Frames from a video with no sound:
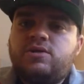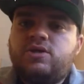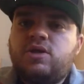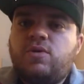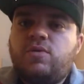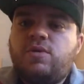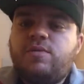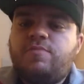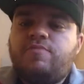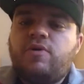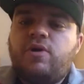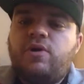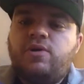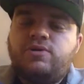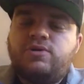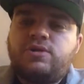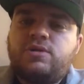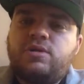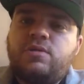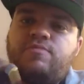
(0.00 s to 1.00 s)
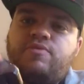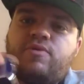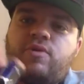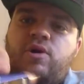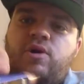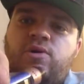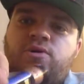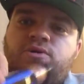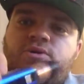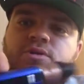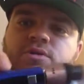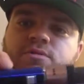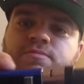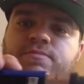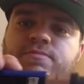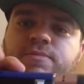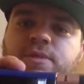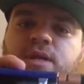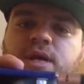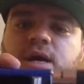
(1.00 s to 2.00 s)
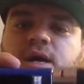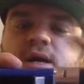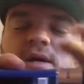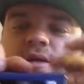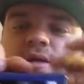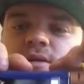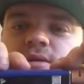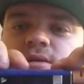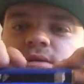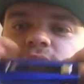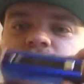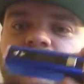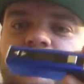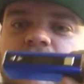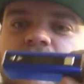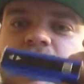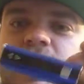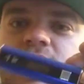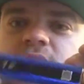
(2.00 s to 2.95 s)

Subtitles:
Start with the pros. The pros, it's